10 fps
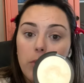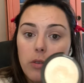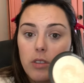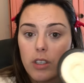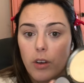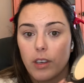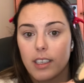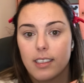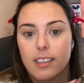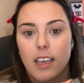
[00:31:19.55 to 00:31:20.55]
Moonstone.
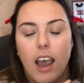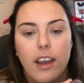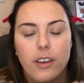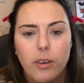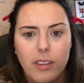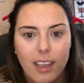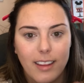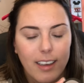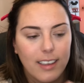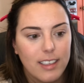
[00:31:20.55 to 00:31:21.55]
This is, I don't think
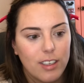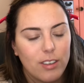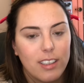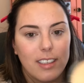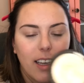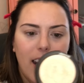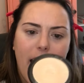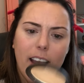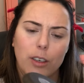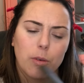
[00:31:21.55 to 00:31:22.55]
they consider this like an
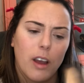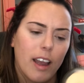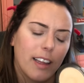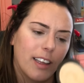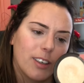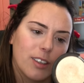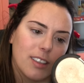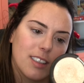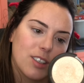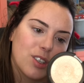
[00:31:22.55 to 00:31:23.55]
actual highlighter.
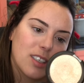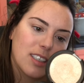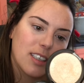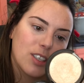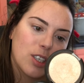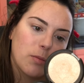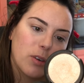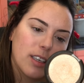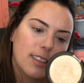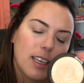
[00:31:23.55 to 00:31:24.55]
This is just a
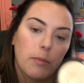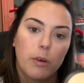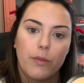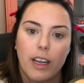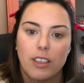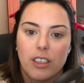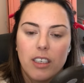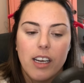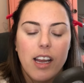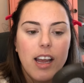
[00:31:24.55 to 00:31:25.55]
shimmering skin
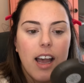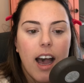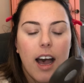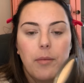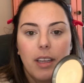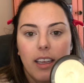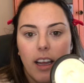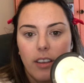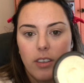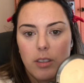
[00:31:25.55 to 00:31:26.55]
perfector, and the
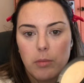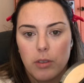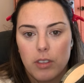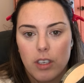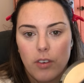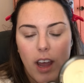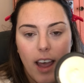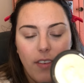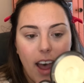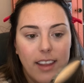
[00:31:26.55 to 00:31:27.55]
color is Moonstone.
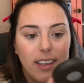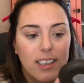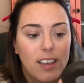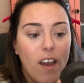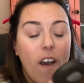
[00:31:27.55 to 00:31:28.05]
I've had this